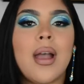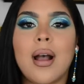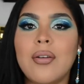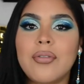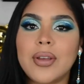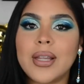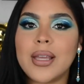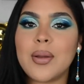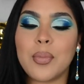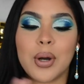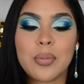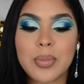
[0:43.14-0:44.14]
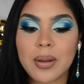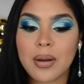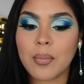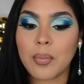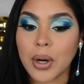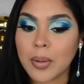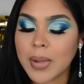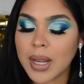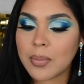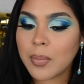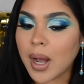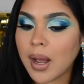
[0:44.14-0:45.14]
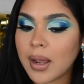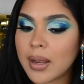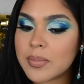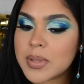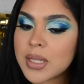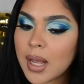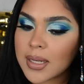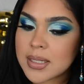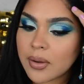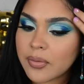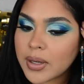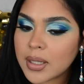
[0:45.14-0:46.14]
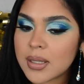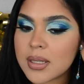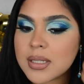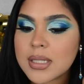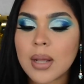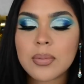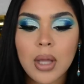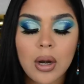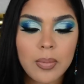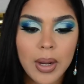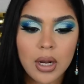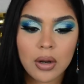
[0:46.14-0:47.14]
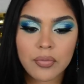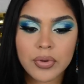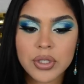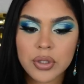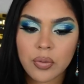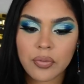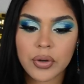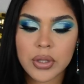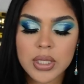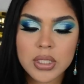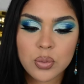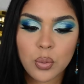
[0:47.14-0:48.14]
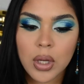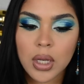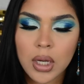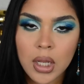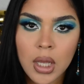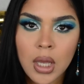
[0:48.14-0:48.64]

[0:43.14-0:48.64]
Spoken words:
I'm feeling mermaid vibes. I definitely stepped out of my comfort zone for this one.